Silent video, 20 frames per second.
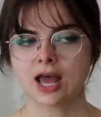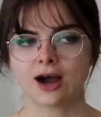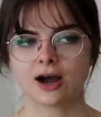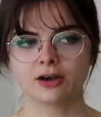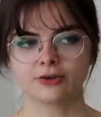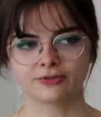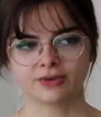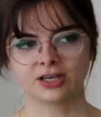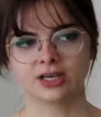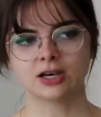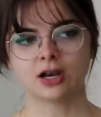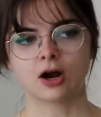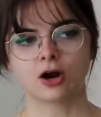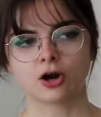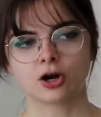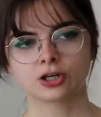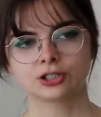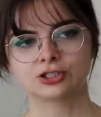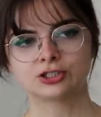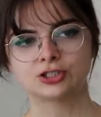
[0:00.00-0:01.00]
I find it
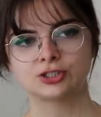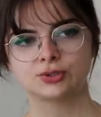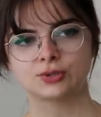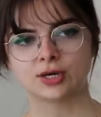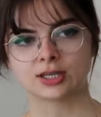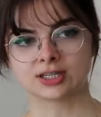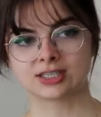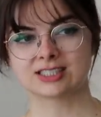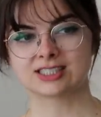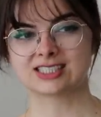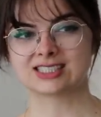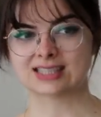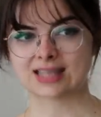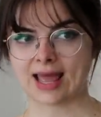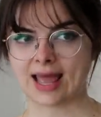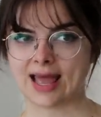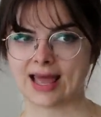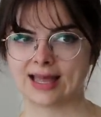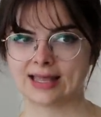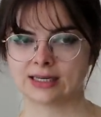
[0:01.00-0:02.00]
hard to
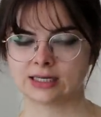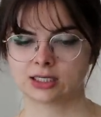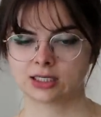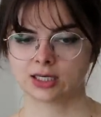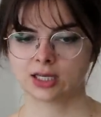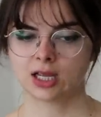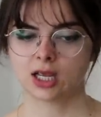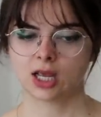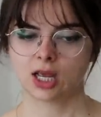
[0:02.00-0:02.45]
understand